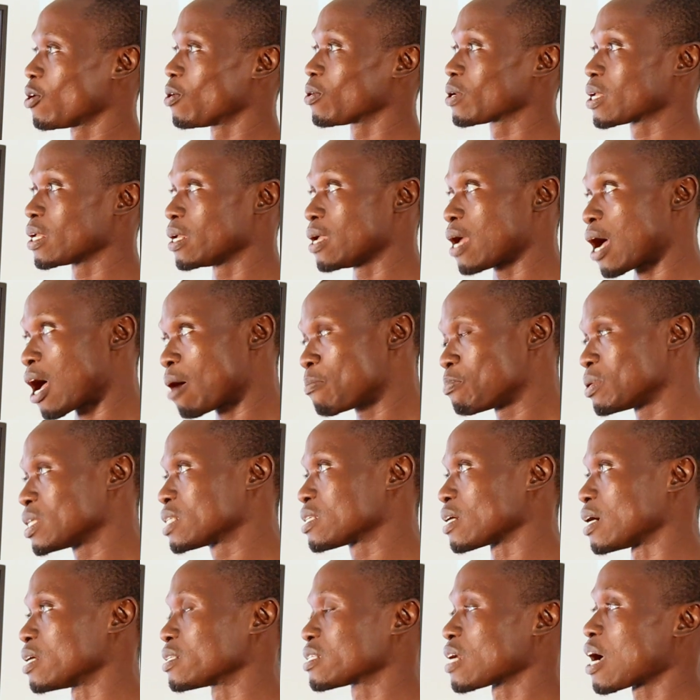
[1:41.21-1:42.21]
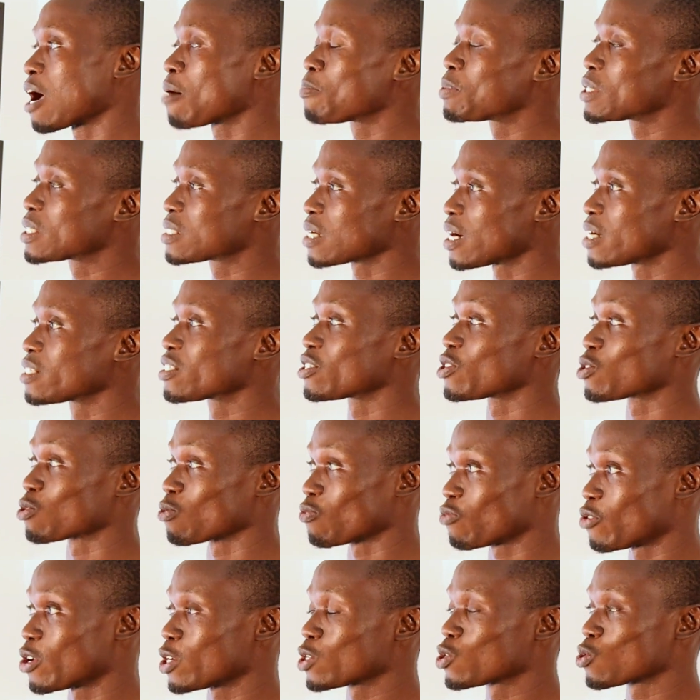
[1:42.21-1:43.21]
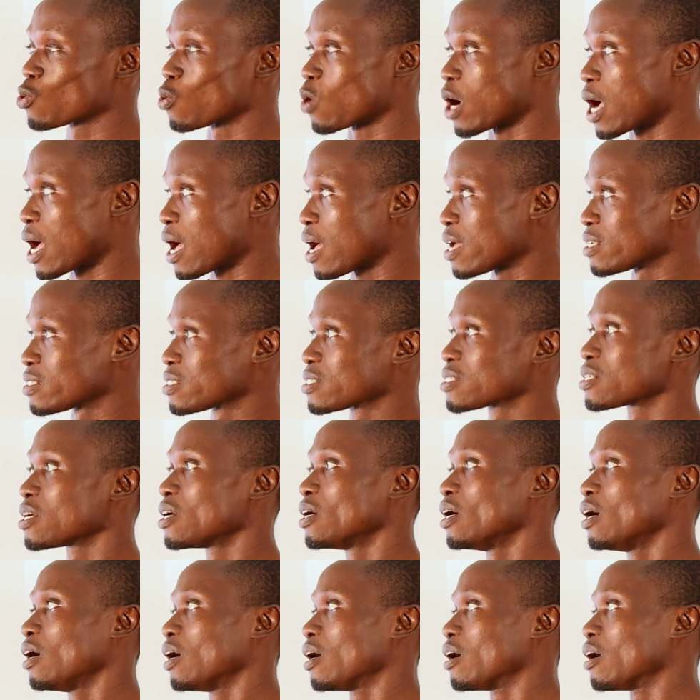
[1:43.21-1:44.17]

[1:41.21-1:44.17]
Okay, habitat. Habitat is referred to as